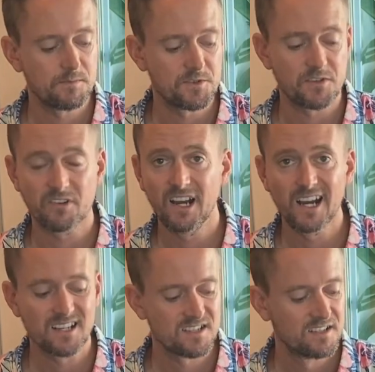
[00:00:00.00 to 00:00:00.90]
I'm using
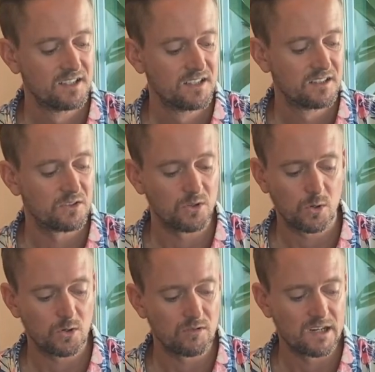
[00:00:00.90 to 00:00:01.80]
rocks, little
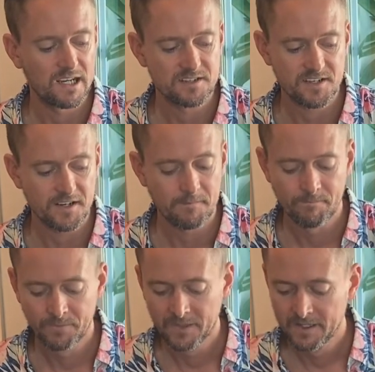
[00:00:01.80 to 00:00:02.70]
coral rocks here.
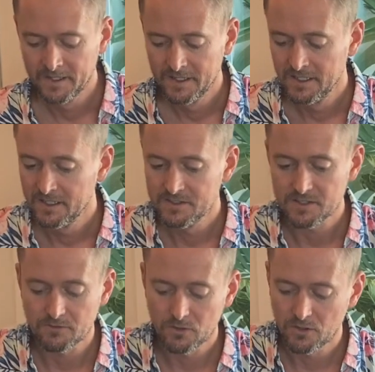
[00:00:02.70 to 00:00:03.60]

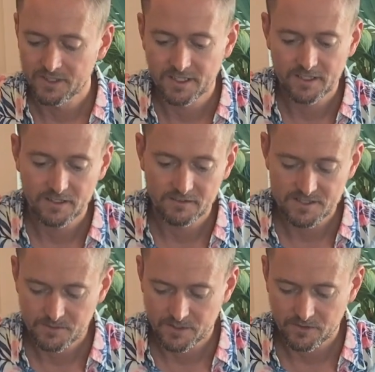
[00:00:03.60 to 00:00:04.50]
So I rolled
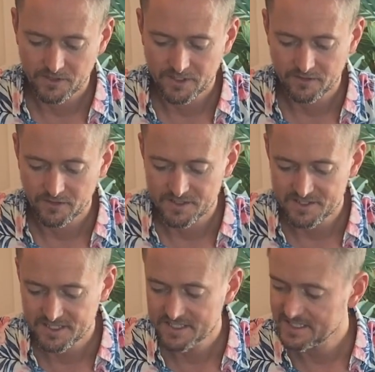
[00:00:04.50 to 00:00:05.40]
let's see what I rolled here. I rolled a
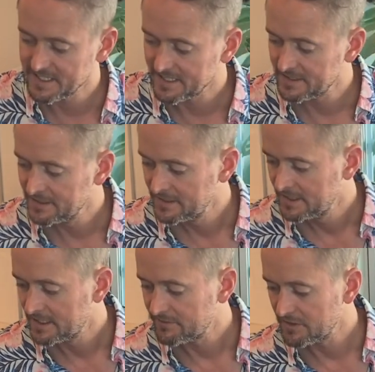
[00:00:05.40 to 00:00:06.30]
16.
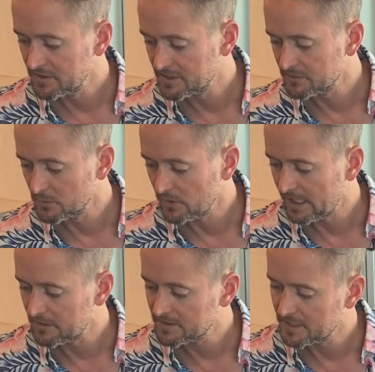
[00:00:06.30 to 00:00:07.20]
If I look at the roll
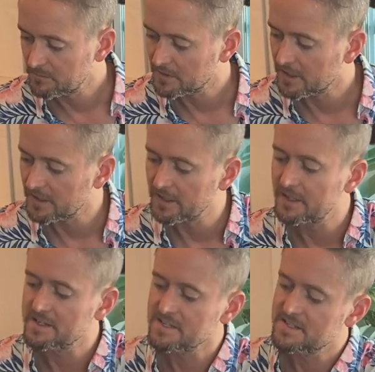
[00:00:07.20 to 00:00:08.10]
outcome card,
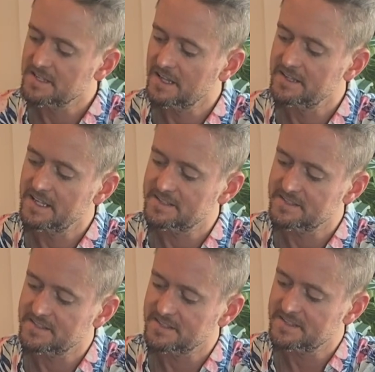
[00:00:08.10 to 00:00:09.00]
I can see that that's
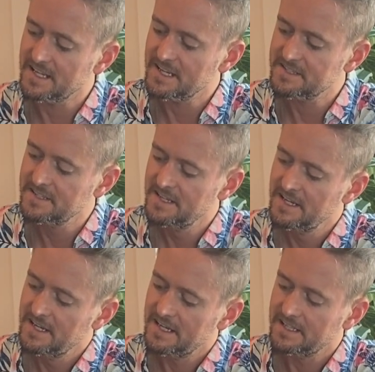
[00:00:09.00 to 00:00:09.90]
a success,
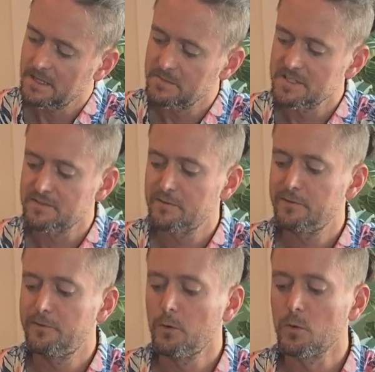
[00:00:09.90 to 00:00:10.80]
and that means
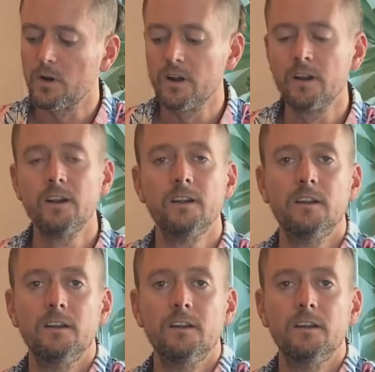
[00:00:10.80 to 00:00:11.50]
4.